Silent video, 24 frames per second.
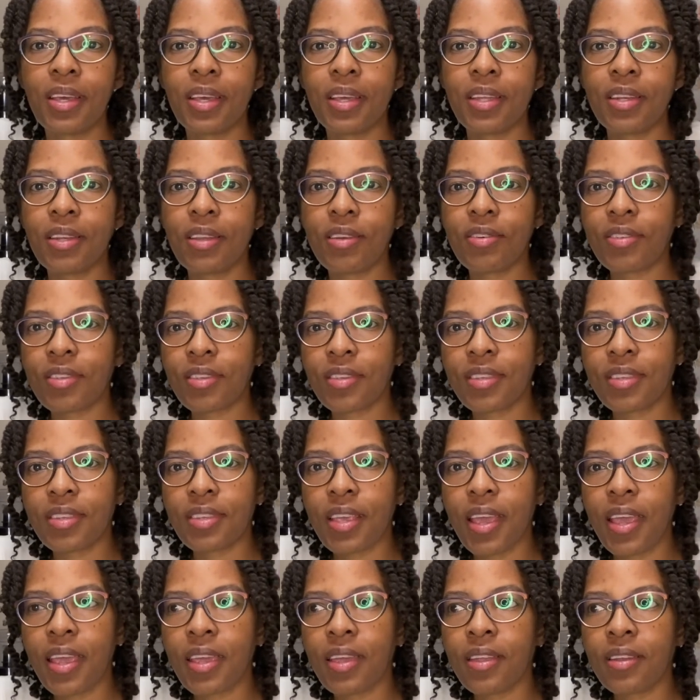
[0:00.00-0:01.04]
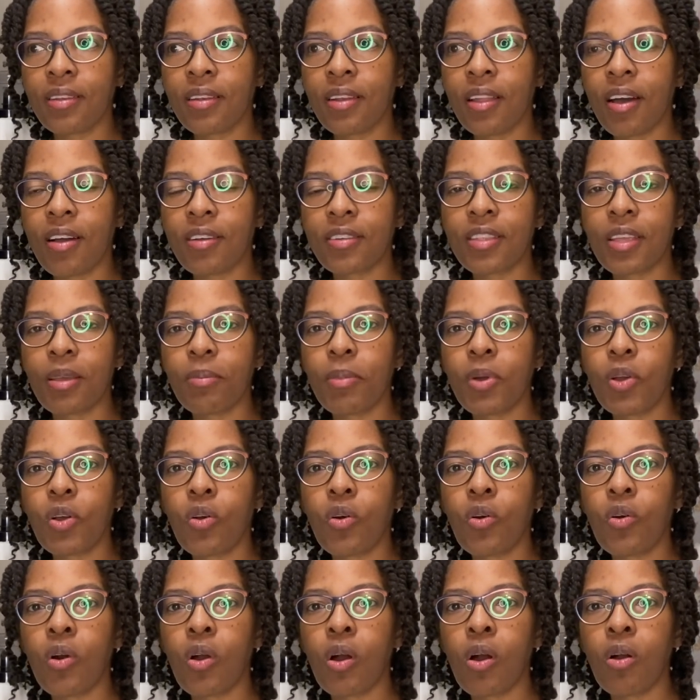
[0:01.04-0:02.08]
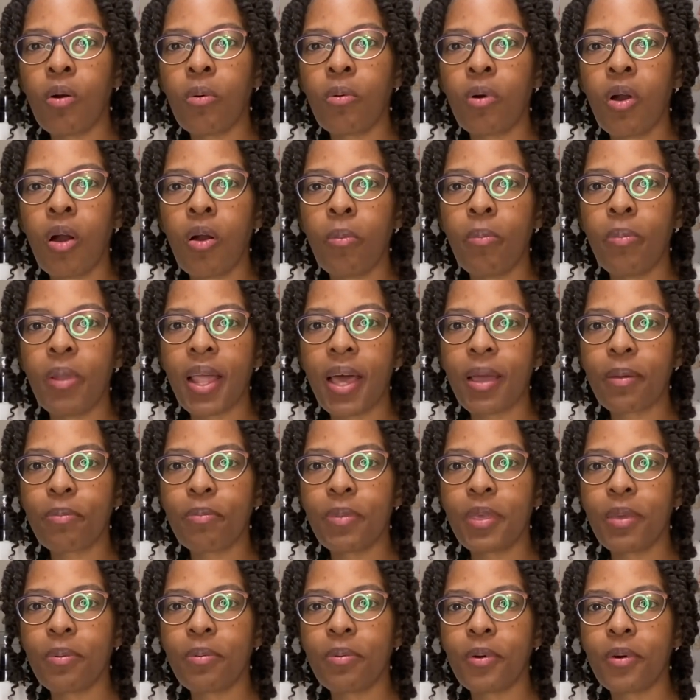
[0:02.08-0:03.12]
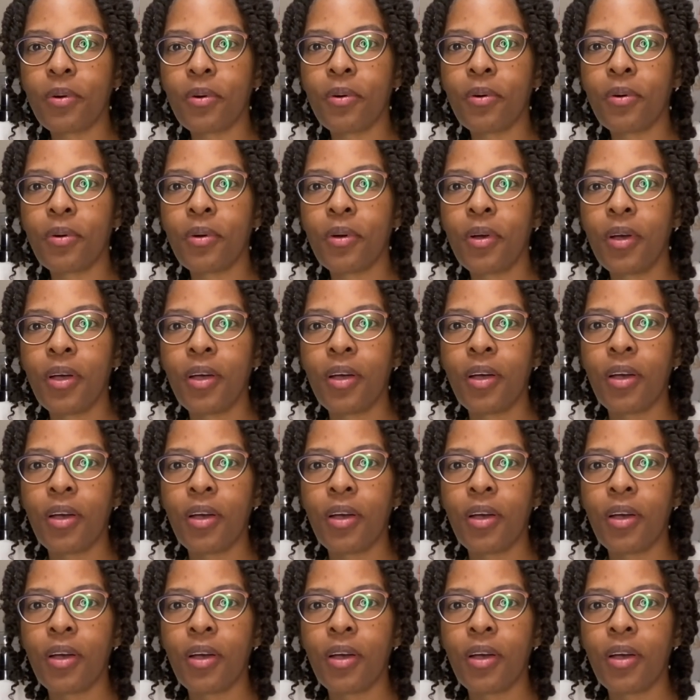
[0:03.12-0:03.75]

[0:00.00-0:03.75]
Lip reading: there's a saying long time ago how black people